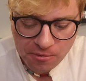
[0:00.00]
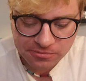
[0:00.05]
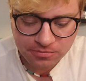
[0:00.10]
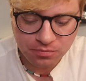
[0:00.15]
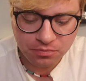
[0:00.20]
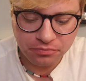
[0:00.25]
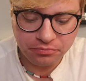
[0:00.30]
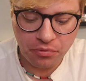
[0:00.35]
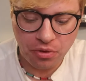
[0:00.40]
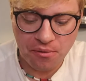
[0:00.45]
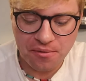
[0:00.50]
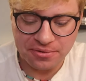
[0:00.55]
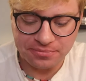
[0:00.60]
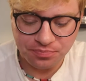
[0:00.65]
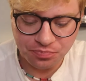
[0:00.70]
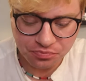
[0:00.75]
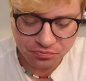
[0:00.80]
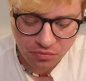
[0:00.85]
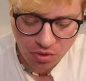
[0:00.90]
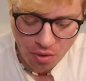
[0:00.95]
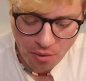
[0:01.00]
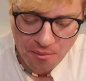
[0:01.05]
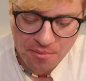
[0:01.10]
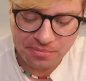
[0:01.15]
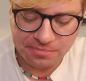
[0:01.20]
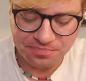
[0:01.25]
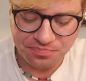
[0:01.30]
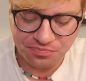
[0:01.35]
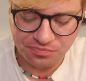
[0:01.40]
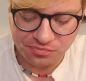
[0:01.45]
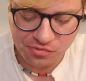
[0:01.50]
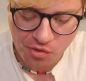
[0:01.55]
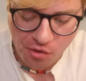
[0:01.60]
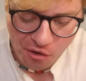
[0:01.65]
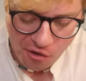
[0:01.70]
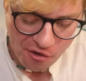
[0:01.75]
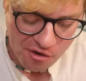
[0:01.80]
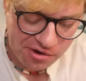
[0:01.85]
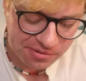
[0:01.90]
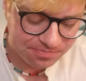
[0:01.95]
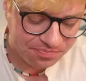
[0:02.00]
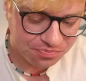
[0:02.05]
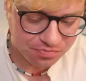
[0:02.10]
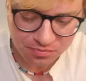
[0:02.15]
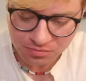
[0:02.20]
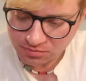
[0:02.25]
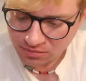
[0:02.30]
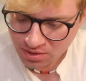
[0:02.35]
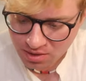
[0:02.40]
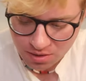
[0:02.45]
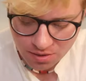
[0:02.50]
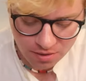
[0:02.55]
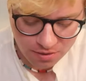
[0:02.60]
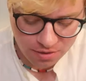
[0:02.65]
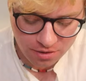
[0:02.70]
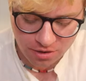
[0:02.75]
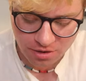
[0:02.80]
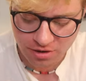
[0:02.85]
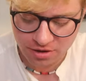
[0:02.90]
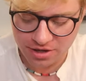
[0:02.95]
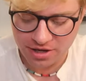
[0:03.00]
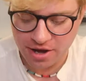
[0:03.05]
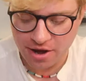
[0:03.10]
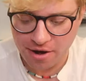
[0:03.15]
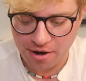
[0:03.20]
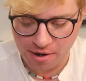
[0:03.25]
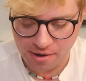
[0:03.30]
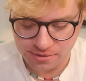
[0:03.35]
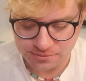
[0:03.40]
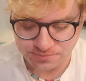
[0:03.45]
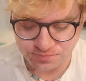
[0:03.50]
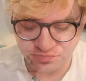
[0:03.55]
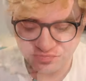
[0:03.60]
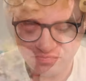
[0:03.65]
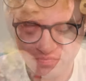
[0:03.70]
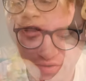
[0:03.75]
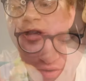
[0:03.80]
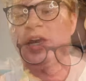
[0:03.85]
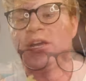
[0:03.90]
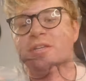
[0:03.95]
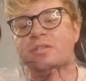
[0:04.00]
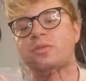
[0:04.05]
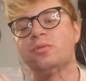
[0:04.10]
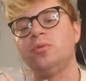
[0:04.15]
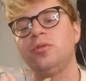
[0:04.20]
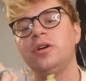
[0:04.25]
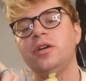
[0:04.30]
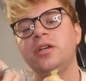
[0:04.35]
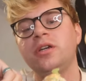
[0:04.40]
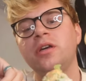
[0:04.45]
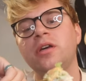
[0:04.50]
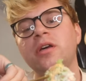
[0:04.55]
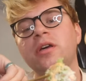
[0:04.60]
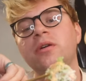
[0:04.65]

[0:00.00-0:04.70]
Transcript: Oh yeah. Okay, last one.